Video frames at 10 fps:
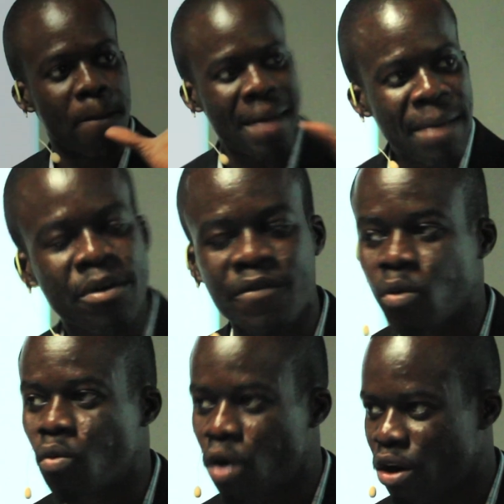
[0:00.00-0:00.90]
map of the
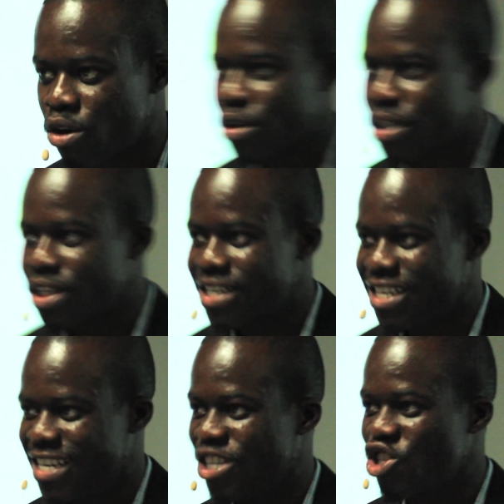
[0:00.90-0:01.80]
world
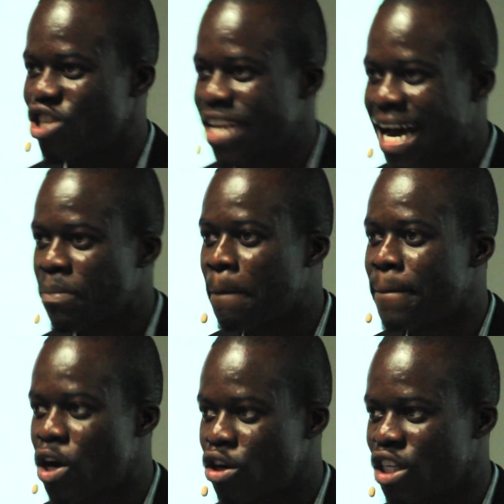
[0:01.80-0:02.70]
is not
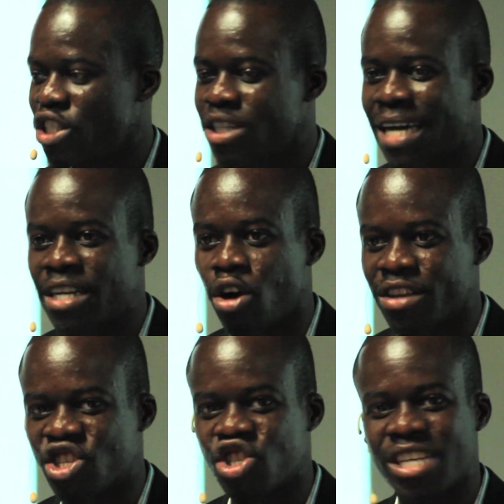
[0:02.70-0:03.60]
on
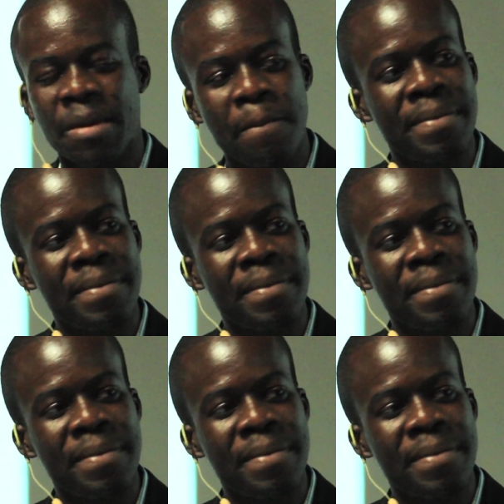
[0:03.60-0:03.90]
the same